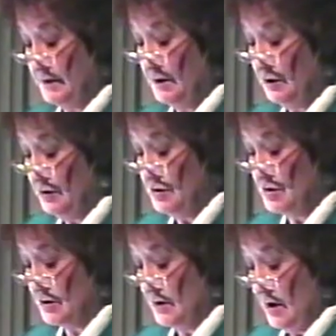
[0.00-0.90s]
is but an
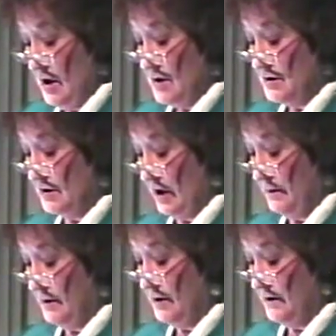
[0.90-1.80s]
illusion. To
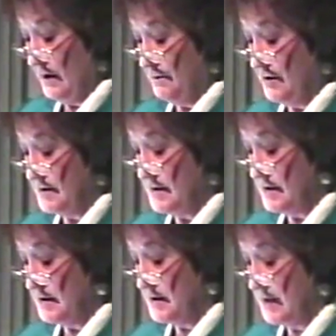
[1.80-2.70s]
go beyond their
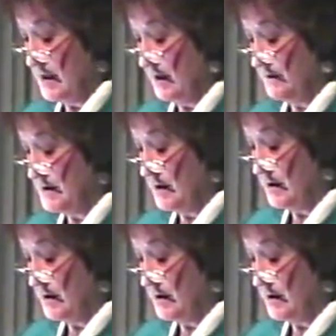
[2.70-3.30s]
present understanding